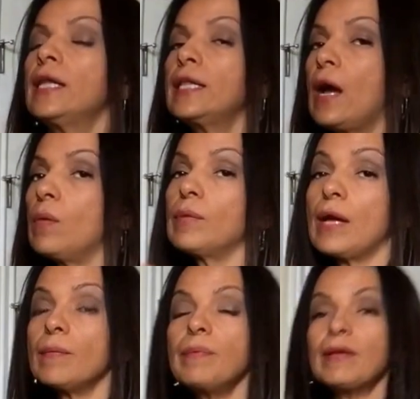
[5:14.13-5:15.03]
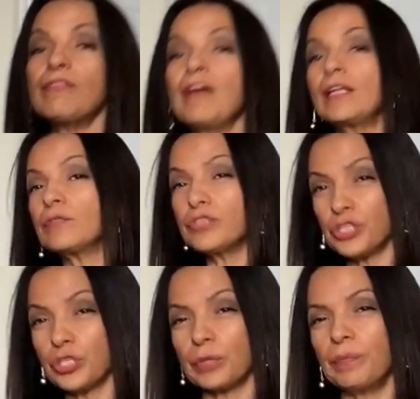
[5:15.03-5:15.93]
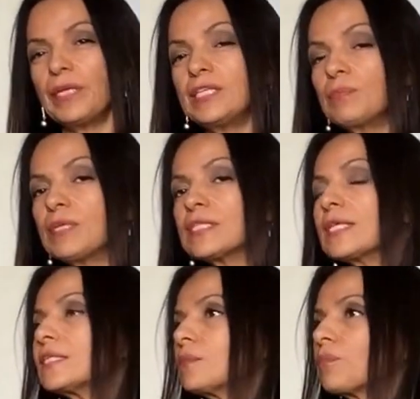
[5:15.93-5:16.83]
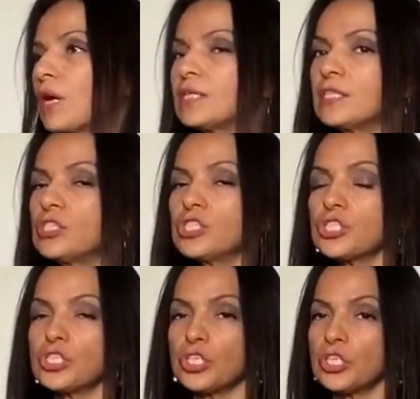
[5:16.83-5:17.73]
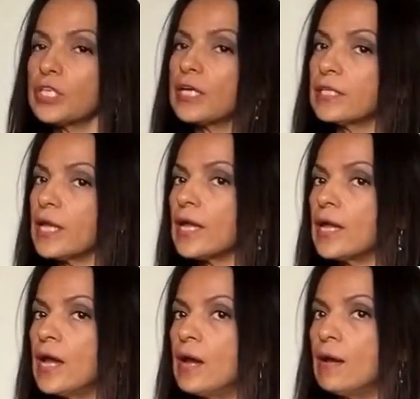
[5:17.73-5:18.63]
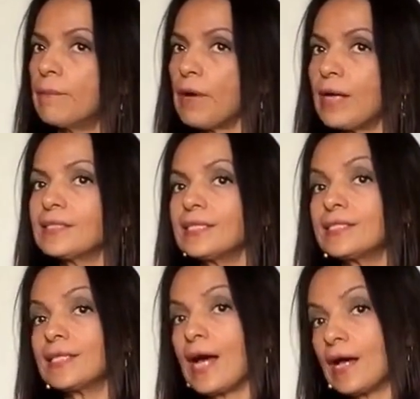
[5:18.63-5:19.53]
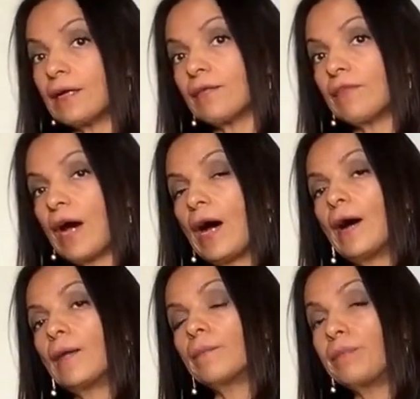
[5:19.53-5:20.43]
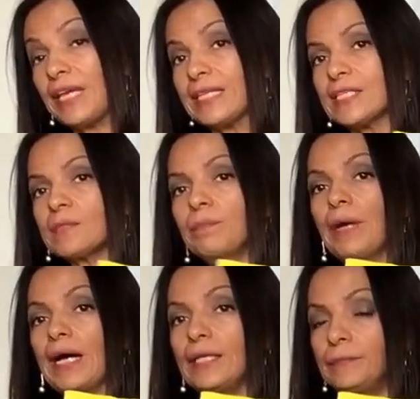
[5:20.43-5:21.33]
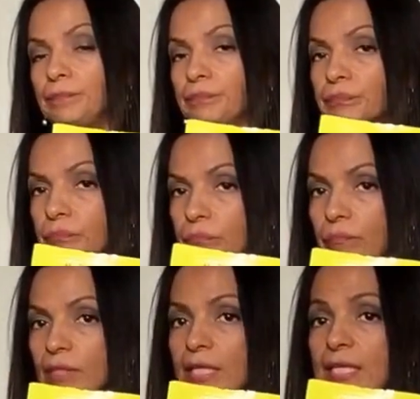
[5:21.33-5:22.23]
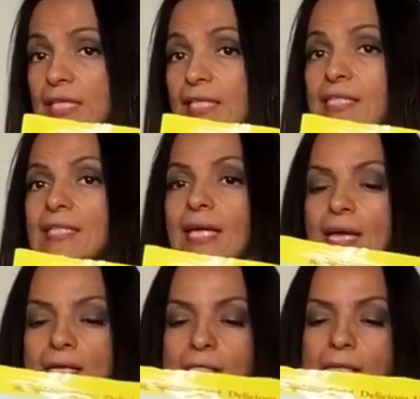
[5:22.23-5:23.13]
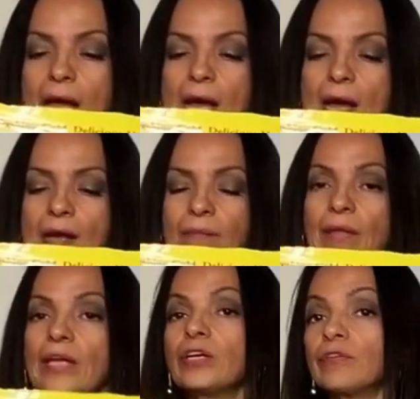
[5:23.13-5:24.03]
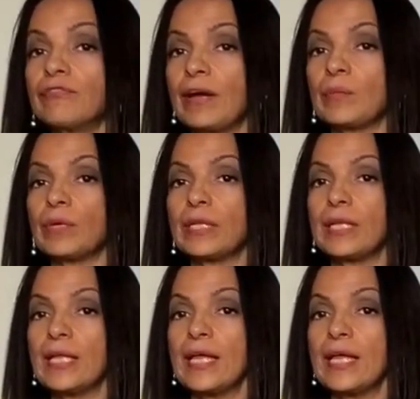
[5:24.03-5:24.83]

Now, I'm not a big fan of sugar beets because that's a processed sugar that they process out of beets. But in this case, I couldn't find one